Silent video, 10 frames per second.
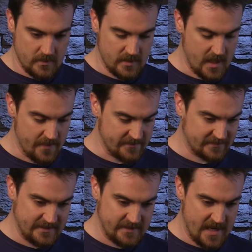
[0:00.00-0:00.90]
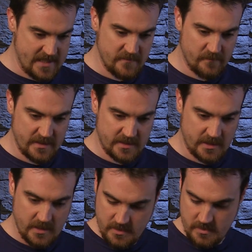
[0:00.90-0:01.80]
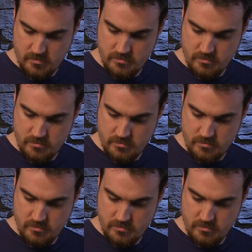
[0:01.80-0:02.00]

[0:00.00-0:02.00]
Yeah, that's the end of my turn.